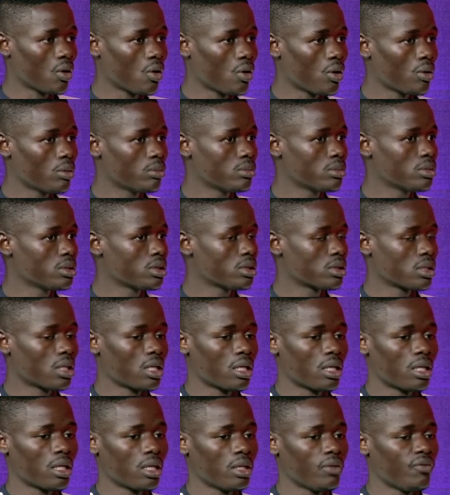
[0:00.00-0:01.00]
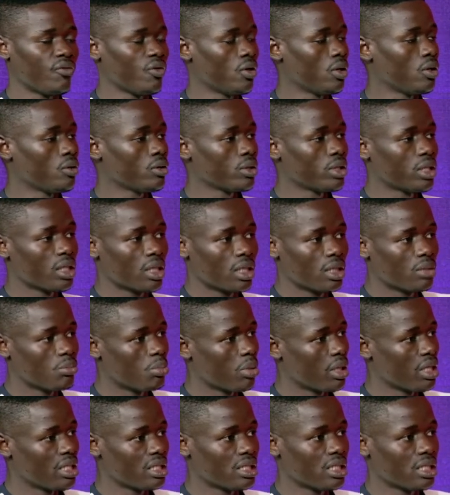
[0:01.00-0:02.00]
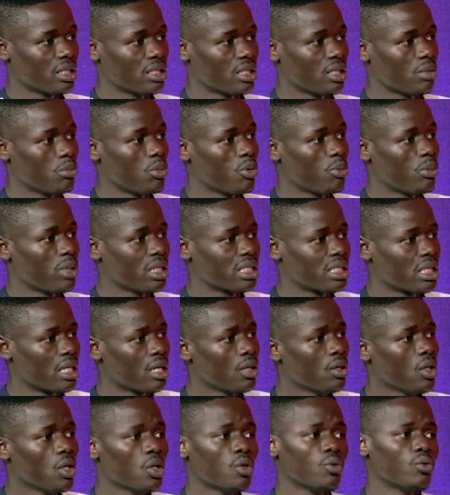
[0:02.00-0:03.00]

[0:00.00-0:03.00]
homes, uh, if you're looking at places in Mombasa,